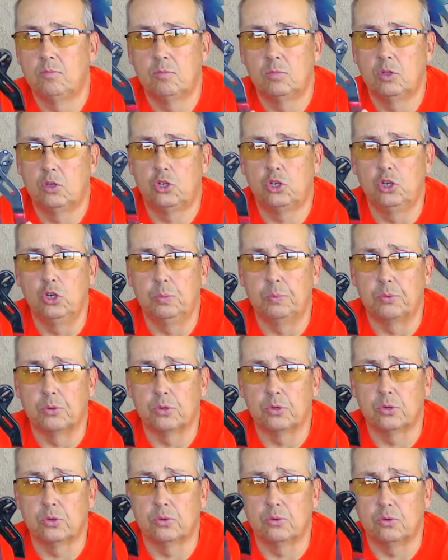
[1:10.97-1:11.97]

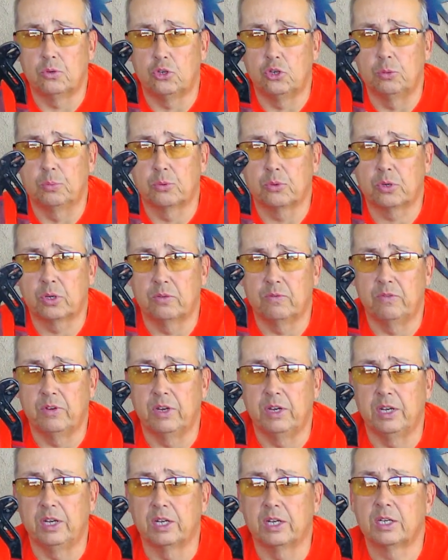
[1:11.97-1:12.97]
Super
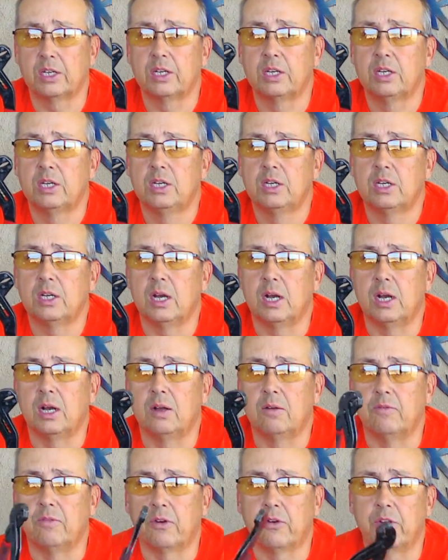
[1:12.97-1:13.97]
convenient,
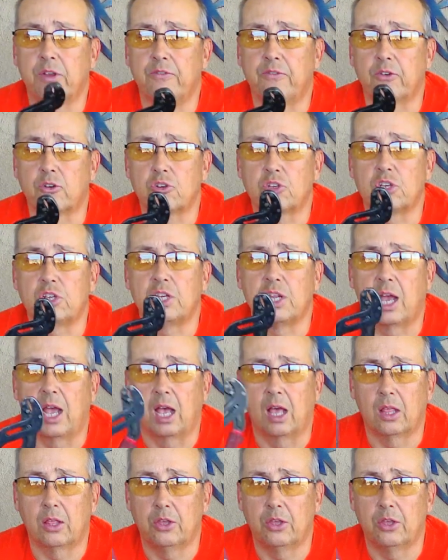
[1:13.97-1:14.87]
very versatile.